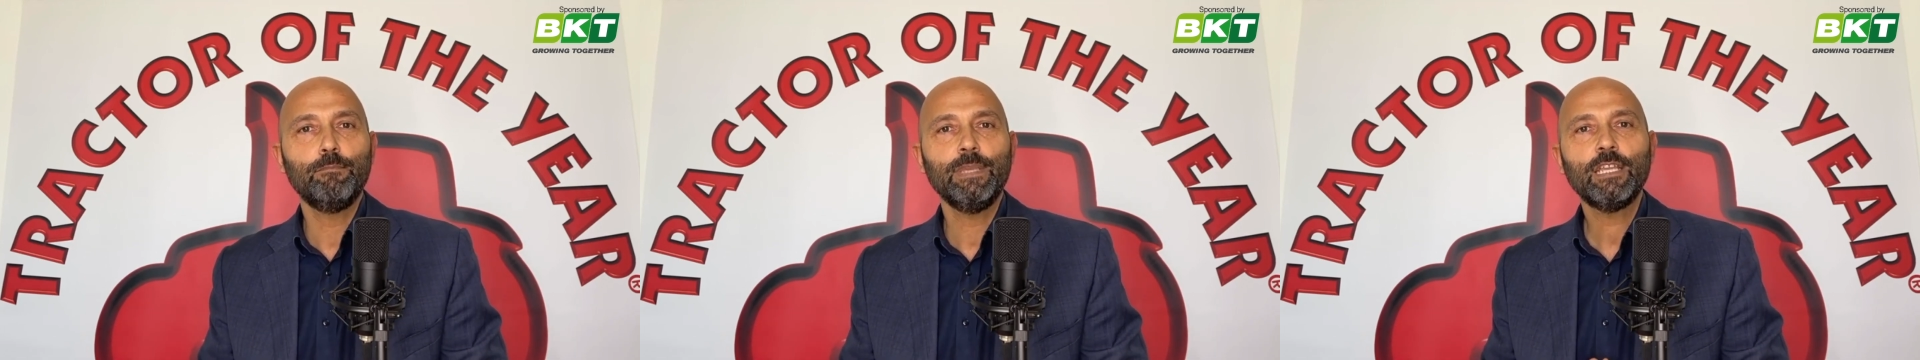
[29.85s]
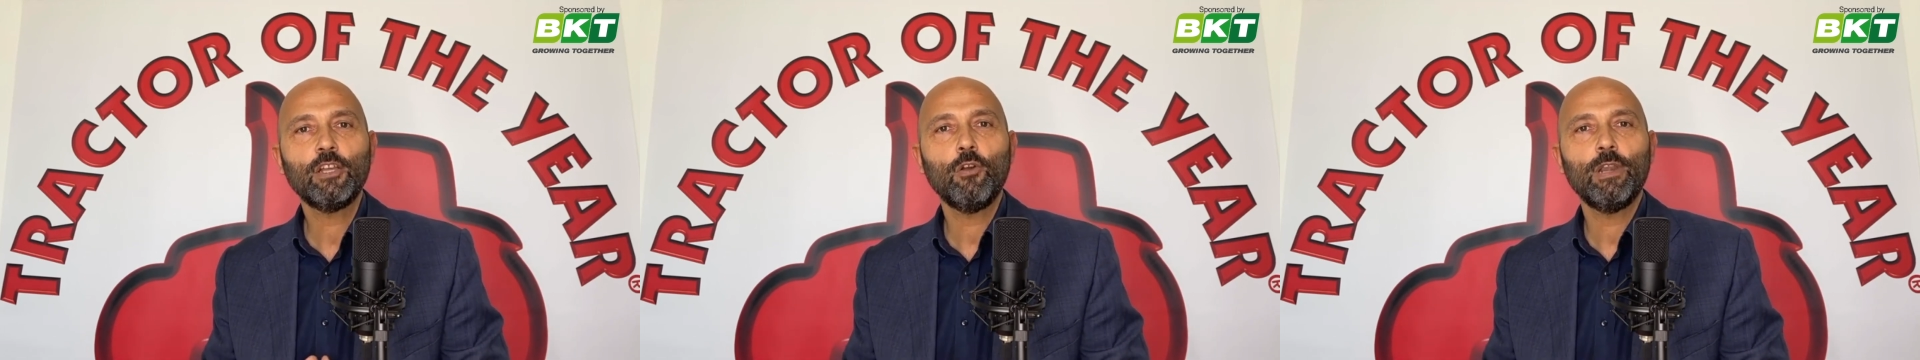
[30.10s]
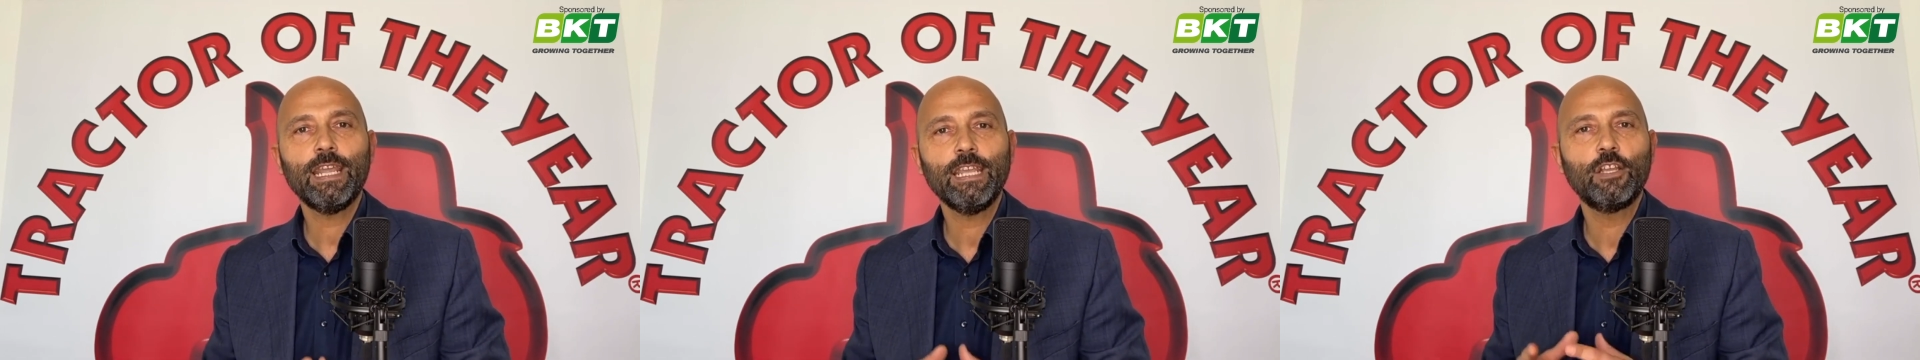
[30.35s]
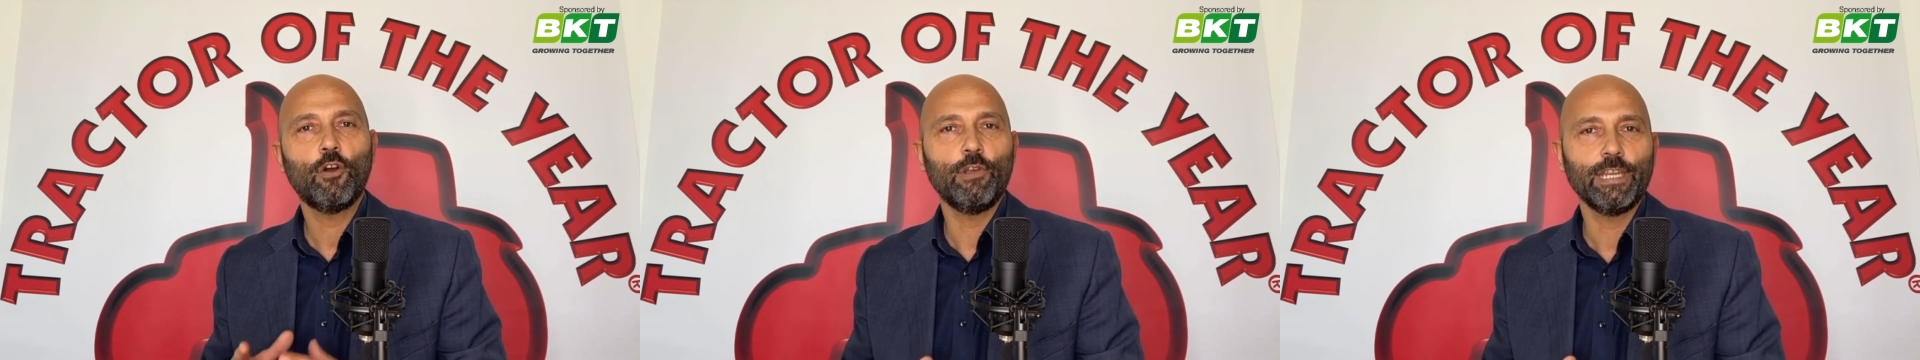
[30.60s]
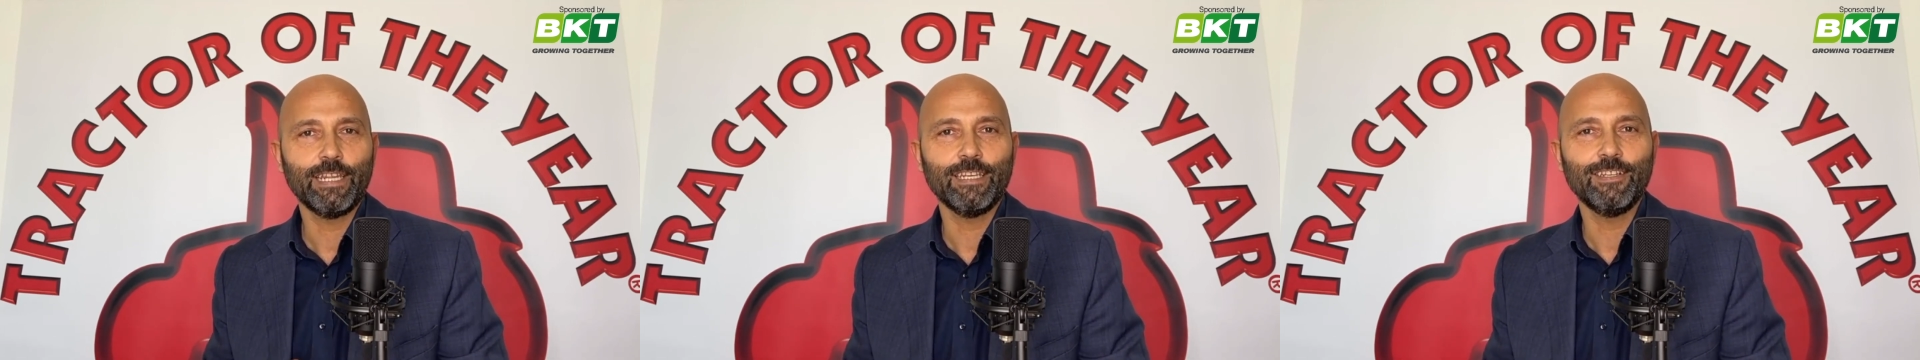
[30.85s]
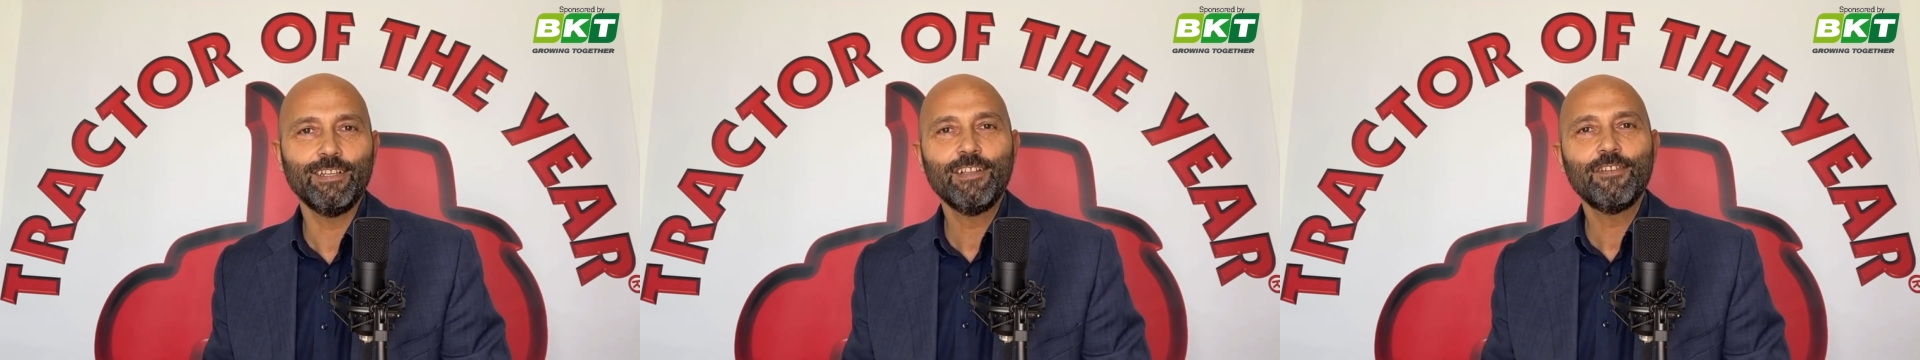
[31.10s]
Mikko
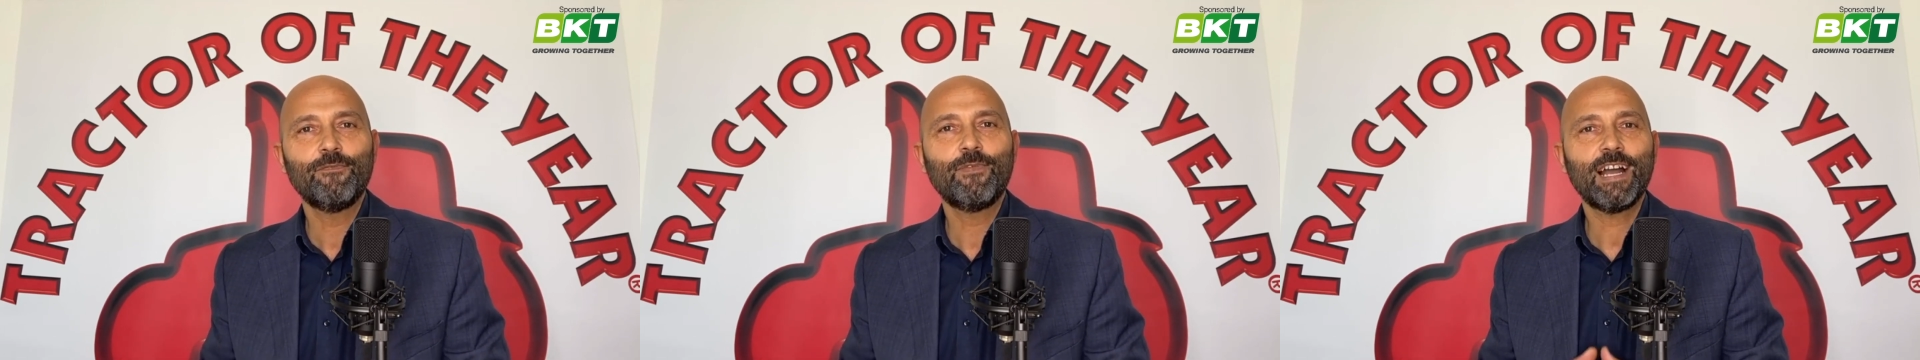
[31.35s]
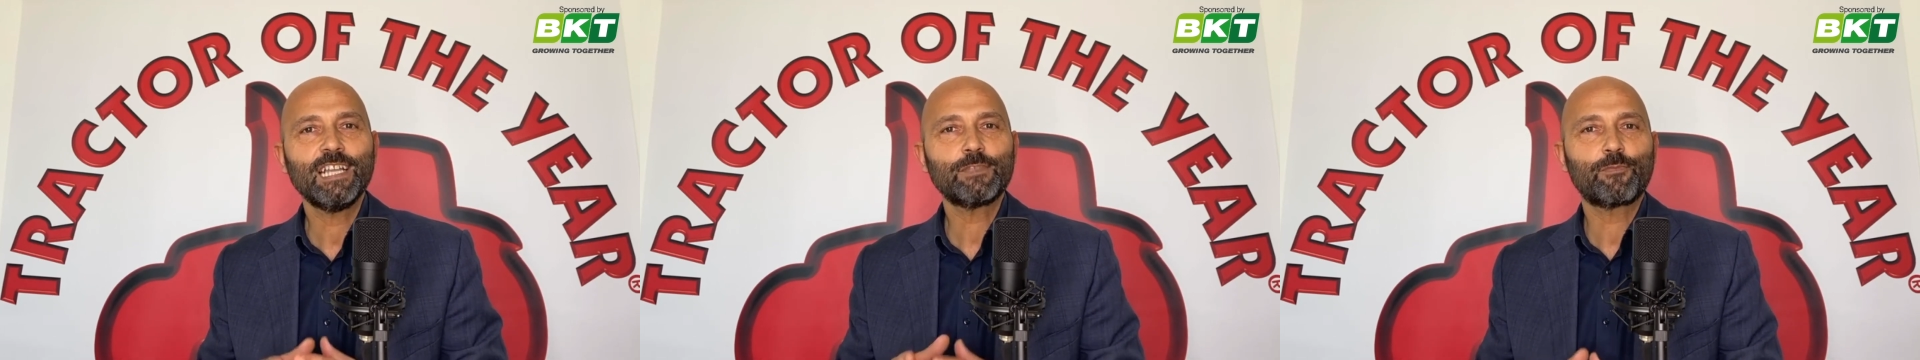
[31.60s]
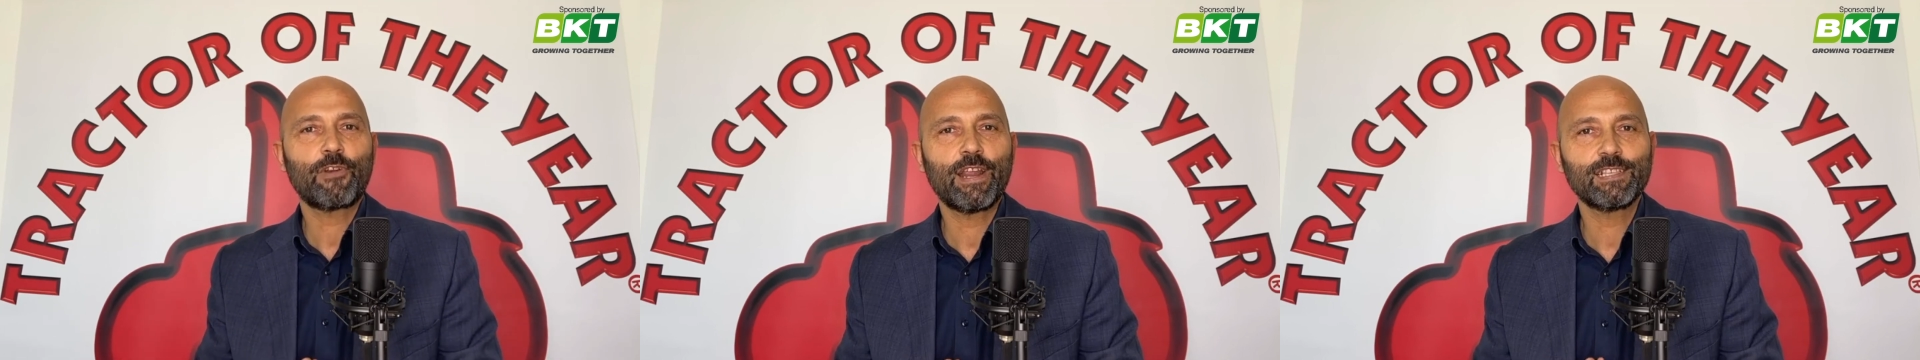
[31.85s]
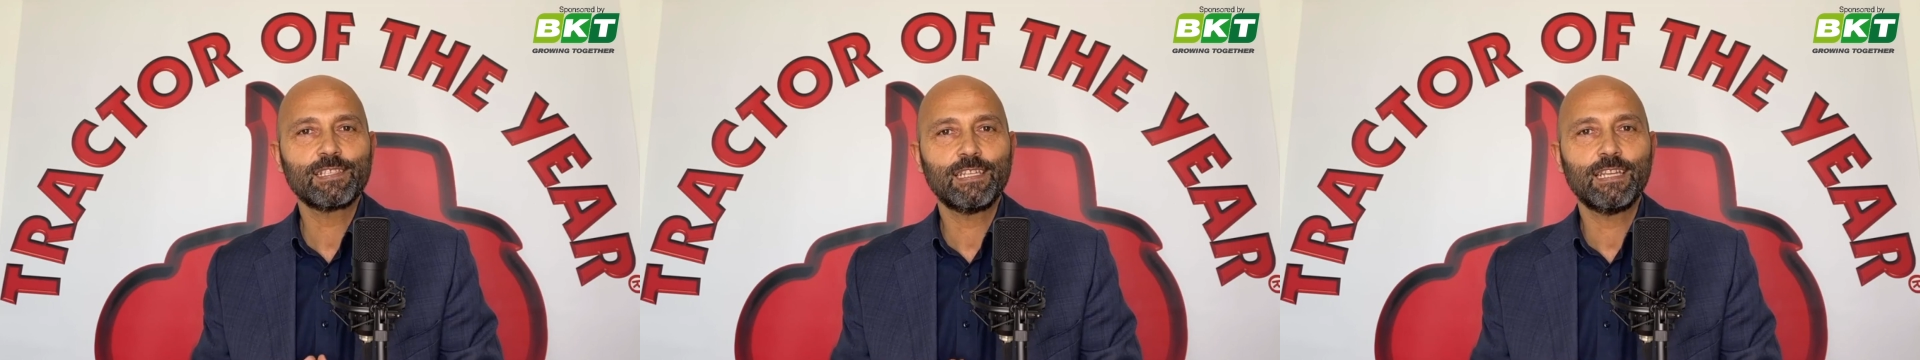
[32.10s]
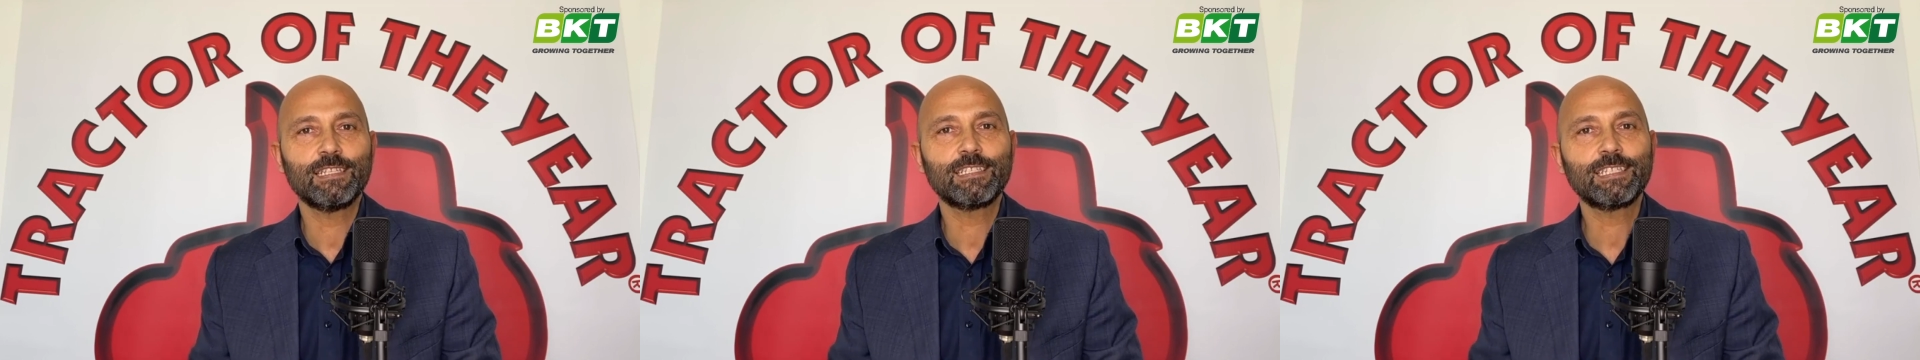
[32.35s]
Leikoinen, Vice President,